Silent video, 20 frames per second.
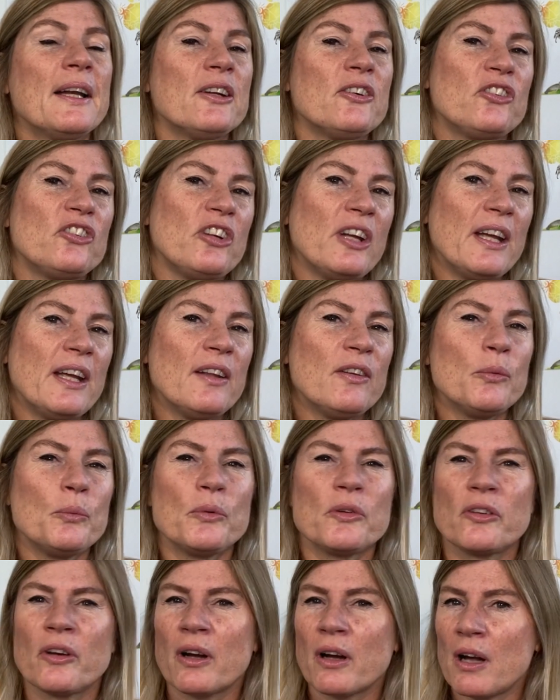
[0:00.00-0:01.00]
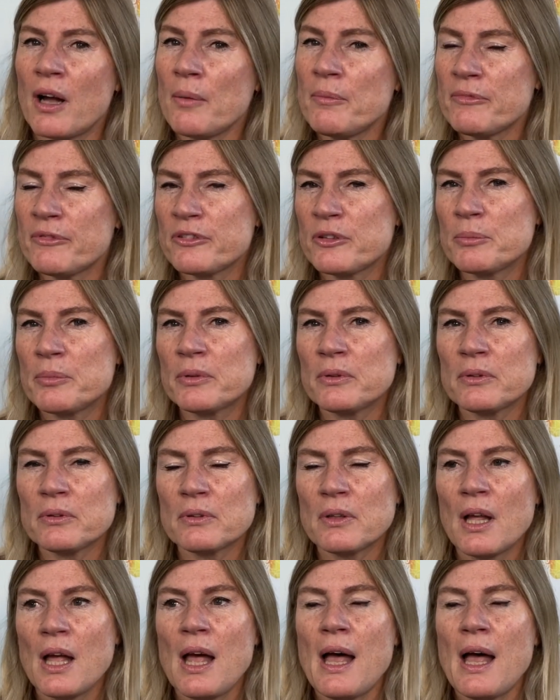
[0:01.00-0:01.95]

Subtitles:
a chair that was uncomfortable.